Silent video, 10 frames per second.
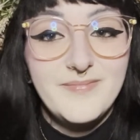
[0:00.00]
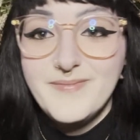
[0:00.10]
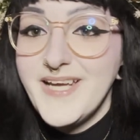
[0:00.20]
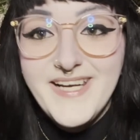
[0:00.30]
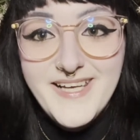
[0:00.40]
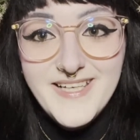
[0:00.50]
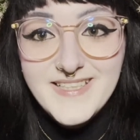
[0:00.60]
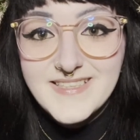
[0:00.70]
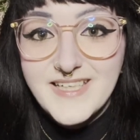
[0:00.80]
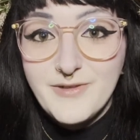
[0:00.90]
It
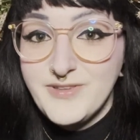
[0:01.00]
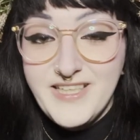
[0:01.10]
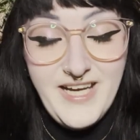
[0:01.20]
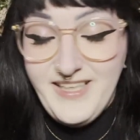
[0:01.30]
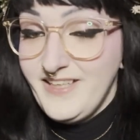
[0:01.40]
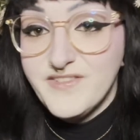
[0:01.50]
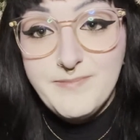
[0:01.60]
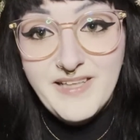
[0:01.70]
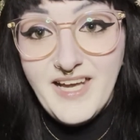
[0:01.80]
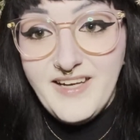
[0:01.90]
is. It gives
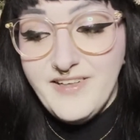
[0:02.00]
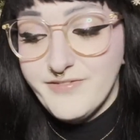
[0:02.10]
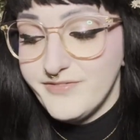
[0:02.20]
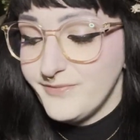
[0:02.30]
me life.